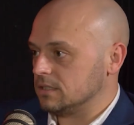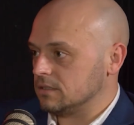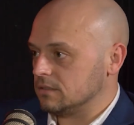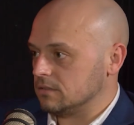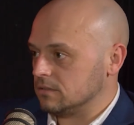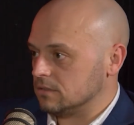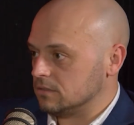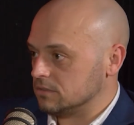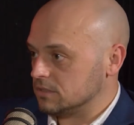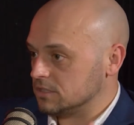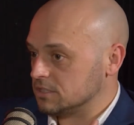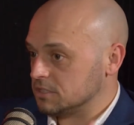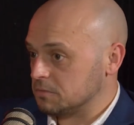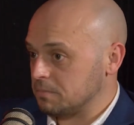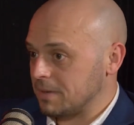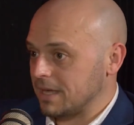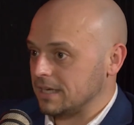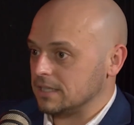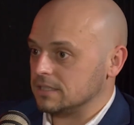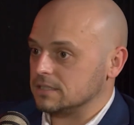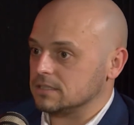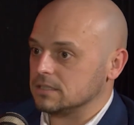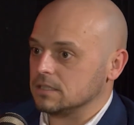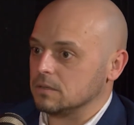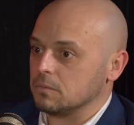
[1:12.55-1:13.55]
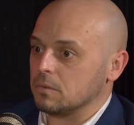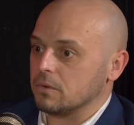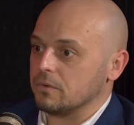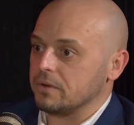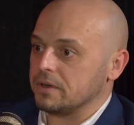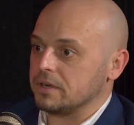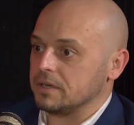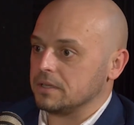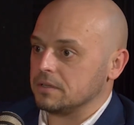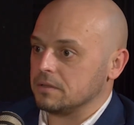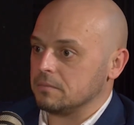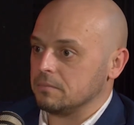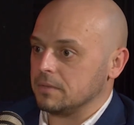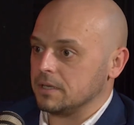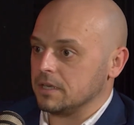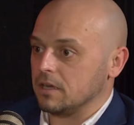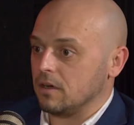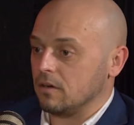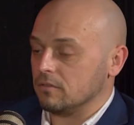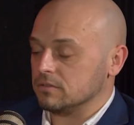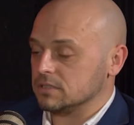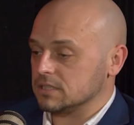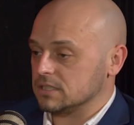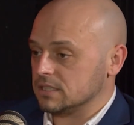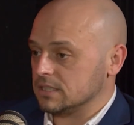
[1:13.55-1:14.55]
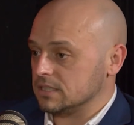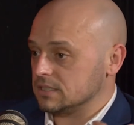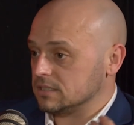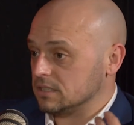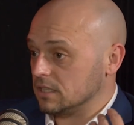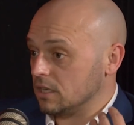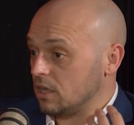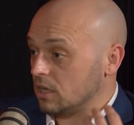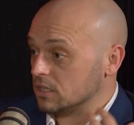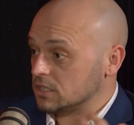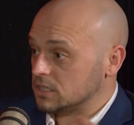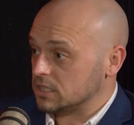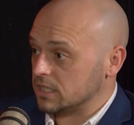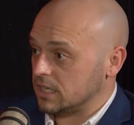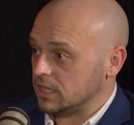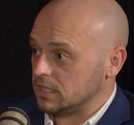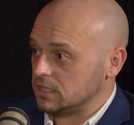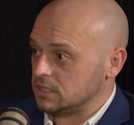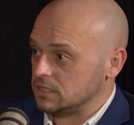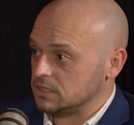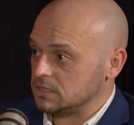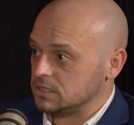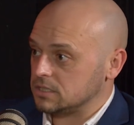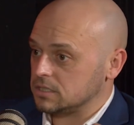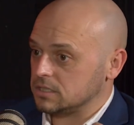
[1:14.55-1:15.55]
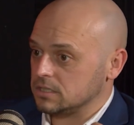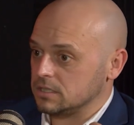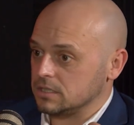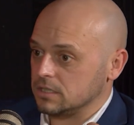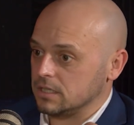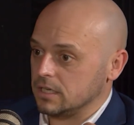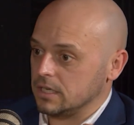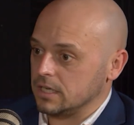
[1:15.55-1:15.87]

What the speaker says: or the space that we're in at the minute. Obviously, there's a lot of change.